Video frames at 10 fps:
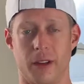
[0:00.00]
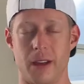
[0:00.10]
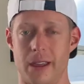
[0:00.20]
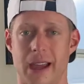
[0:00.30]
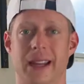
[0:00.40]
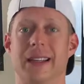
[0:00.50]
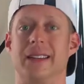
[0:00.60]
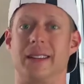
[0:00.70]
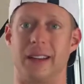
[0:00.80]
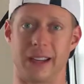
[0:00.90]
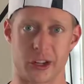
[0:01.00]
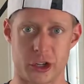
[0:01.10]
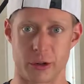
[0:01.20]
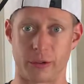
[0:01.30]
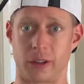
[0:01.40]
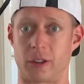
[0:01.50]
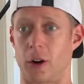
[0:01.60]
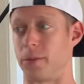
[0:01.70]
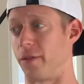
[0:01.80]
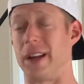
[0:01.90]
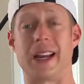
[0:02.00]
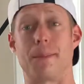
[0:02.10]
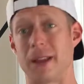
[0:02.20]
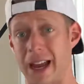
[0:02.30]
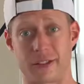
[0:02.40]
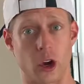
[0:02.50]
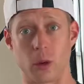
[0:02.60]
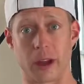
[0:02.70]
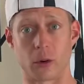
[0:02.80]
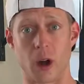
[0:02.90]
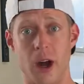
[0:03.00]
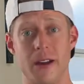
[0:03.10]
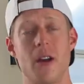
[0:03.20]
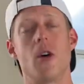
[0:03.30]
That can lead to issues in terms of hitting a plateau later on,